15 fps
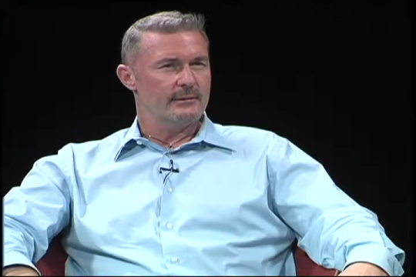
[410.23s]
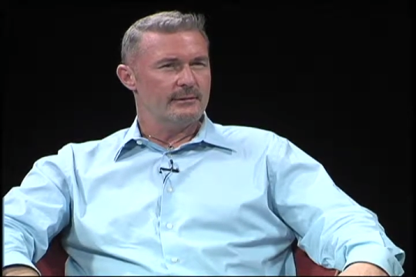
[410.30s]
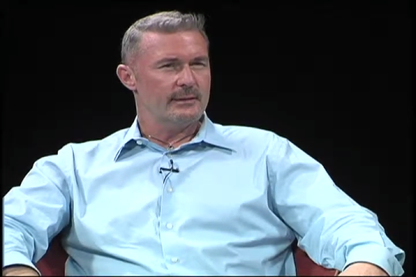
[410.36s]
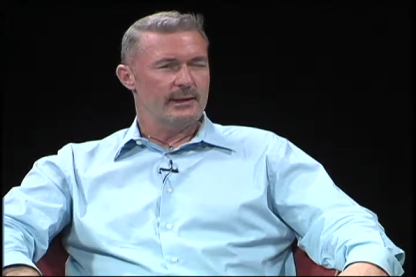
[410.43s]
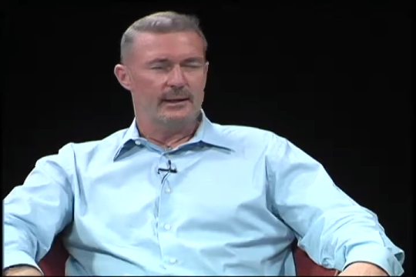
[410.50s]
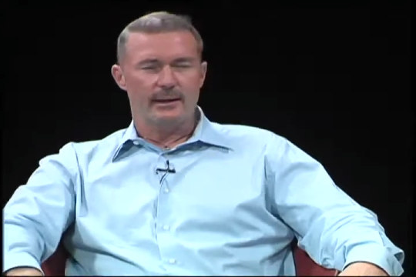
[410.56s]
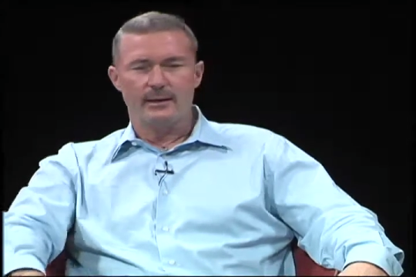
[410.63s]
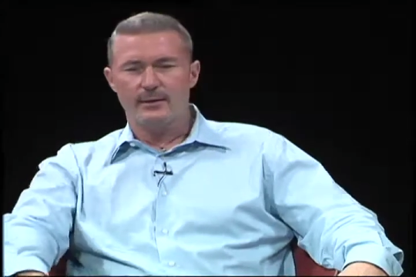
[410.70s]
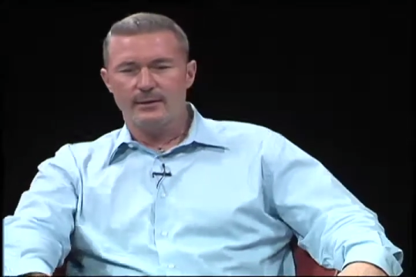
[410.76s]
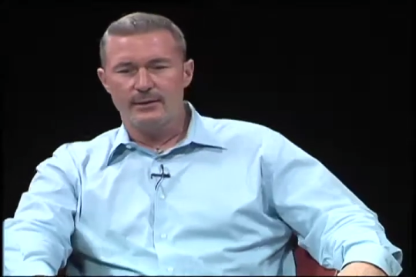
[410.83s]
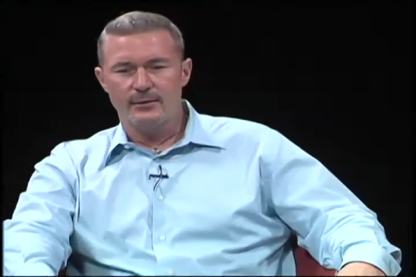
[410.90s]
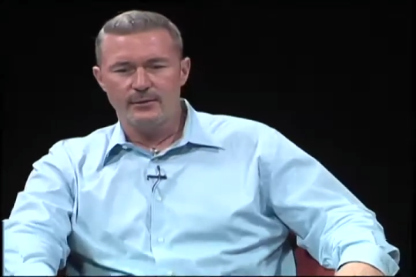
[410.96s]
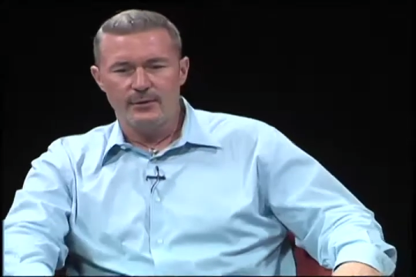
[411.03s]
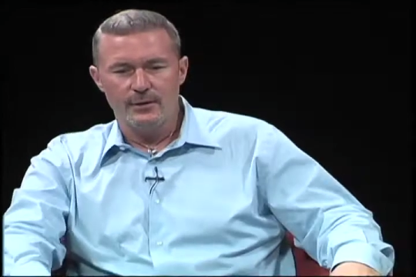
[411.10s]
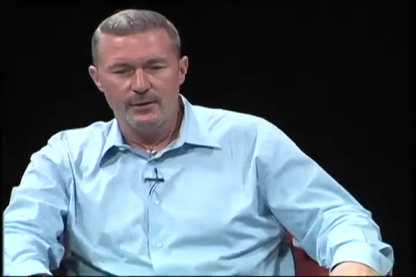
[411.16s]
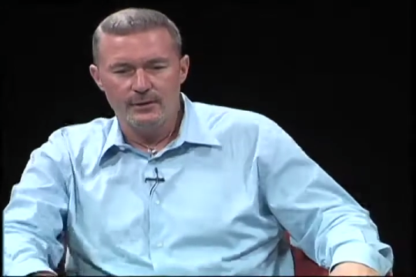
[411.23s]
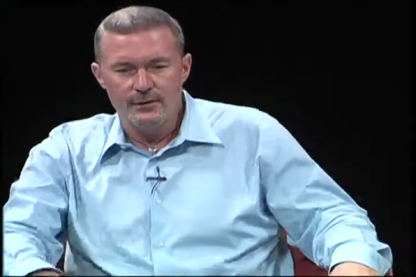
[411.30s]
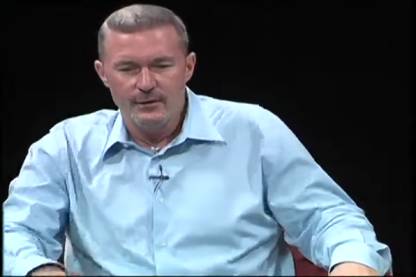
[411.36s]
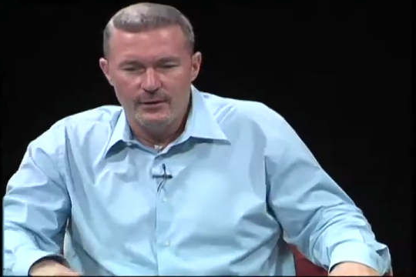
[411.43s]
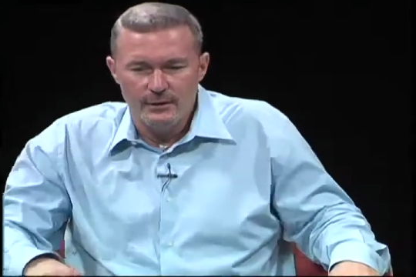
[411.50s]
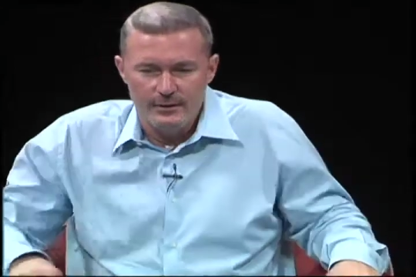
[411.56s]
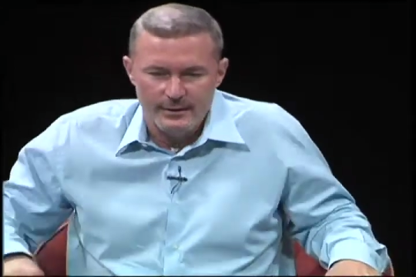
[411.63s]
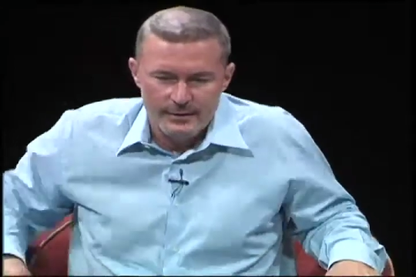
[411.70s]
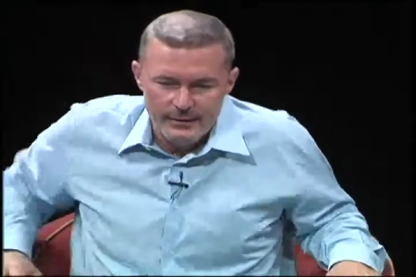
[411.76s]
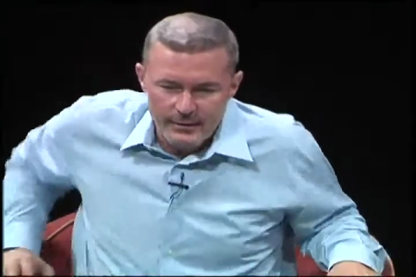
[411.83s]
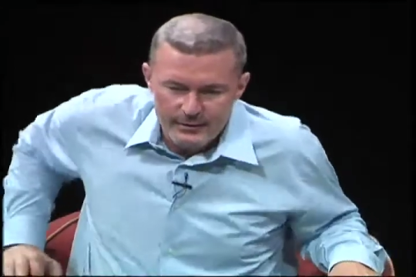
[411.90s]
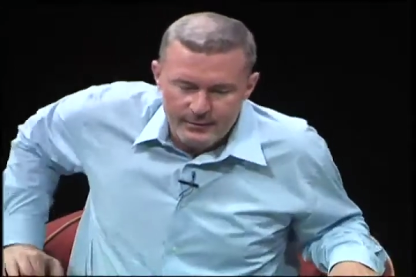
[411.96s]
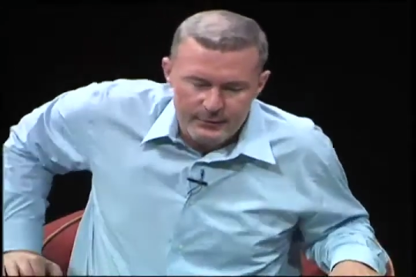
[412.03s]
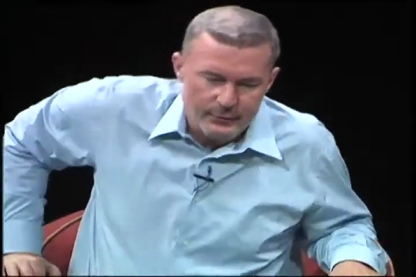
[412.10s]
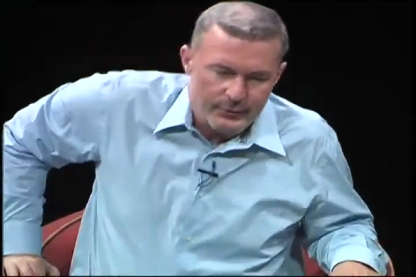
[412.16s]
yeah, I think it's called
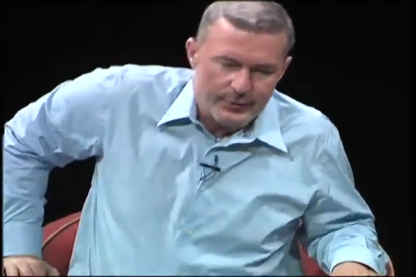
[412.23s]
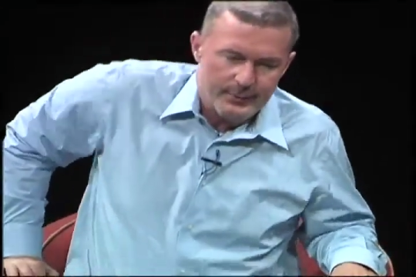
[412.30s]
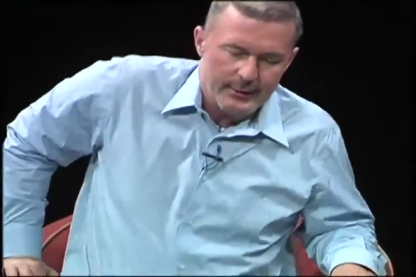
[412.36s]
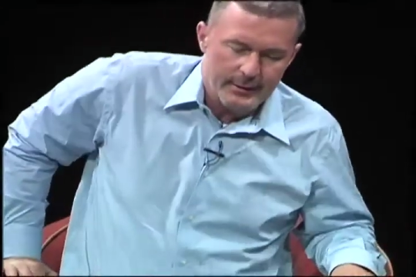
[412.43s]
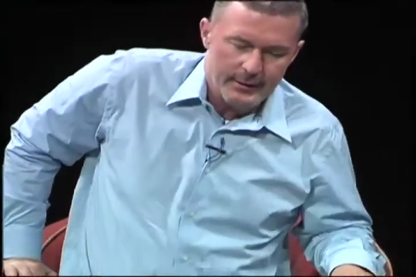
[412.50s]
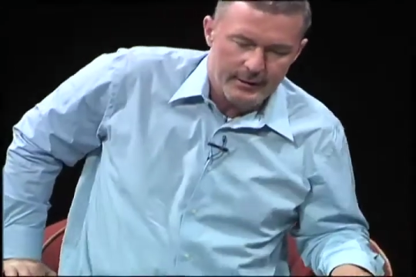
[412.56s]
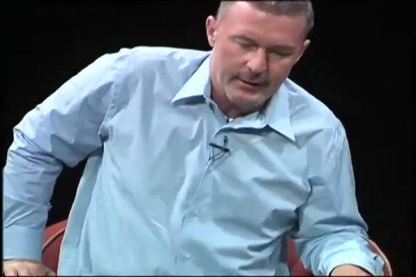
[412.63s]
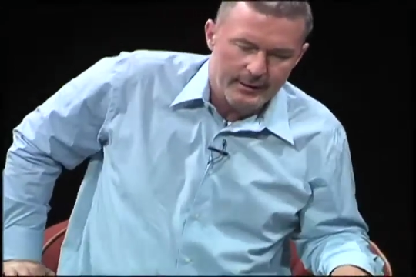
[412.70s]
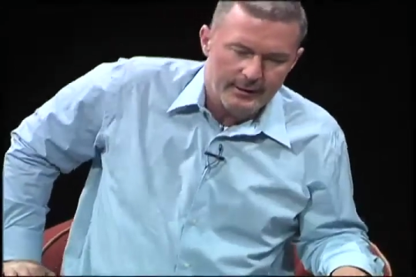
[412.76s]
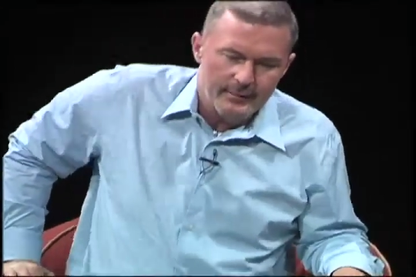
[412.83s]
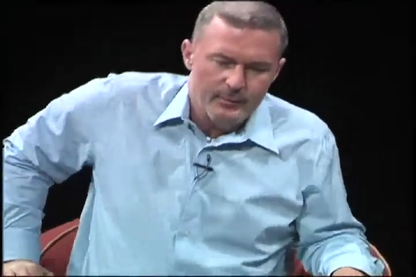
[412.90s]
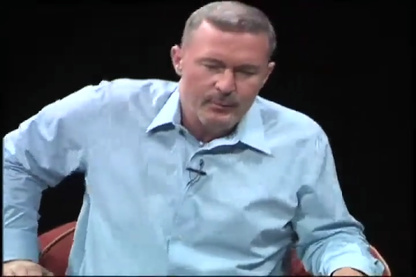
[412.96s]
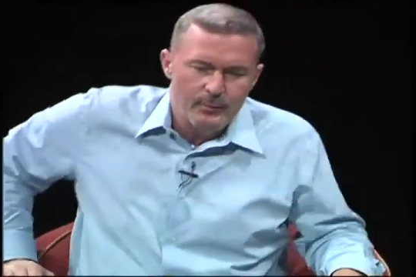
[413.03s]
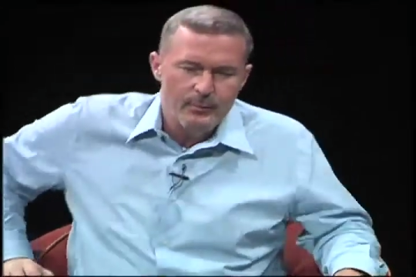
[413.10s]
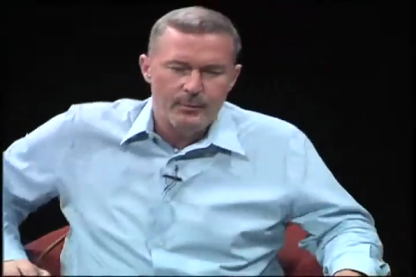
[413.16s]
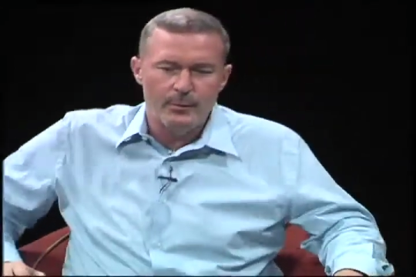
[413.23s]
inductive treatment, and